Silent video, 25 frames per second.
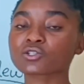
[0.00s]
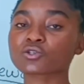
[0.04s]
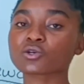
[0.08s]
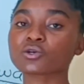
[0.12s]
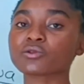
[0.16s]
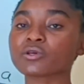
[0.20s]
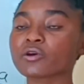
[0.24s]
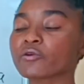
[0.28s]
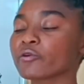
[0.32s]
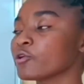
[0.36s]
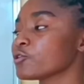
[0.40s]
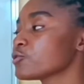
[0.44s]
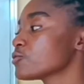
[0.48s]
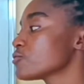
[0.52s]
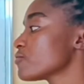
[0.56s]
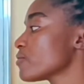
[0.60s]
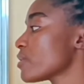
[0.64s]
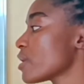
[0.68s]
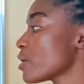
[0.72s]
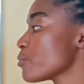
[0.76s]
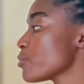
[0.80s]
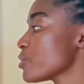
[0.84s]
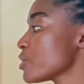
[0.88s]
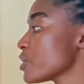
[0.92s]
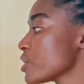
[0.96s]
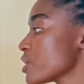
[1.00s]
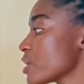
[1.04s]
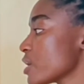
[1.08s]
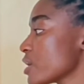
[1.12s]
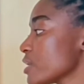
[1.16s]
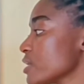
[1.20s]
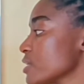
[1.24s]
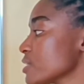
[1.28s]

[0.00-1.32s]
So the root verb here